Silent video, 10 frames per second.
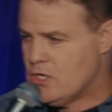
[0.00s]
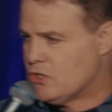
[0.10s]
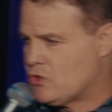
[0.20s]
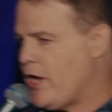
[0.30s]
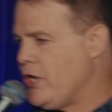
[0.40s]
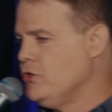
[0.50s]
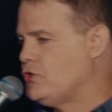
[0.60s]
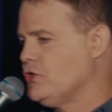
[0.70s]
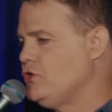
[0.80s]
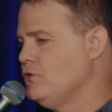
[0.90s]
So I didn't
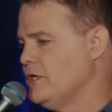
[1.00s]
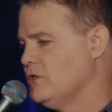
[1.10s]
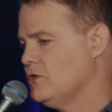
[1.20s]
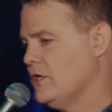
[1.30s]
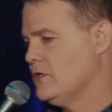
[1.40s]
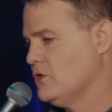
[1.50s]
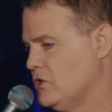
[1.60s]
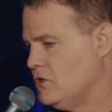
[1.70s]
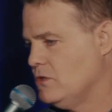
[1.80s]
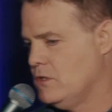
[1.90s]
used to do this. Like
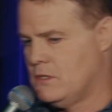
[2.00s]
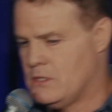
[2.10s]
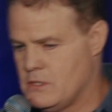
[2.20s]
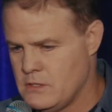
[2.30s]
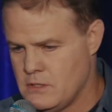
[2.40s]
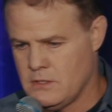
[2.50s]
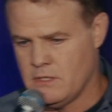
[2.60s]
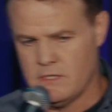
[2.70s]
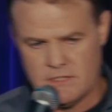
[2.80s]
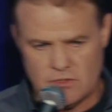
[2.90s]
this
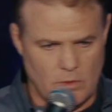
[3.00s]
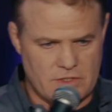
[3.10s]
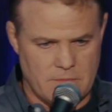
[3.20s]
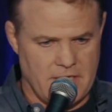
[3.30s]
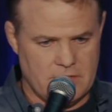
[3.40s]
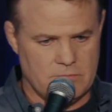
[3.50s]
wasn't my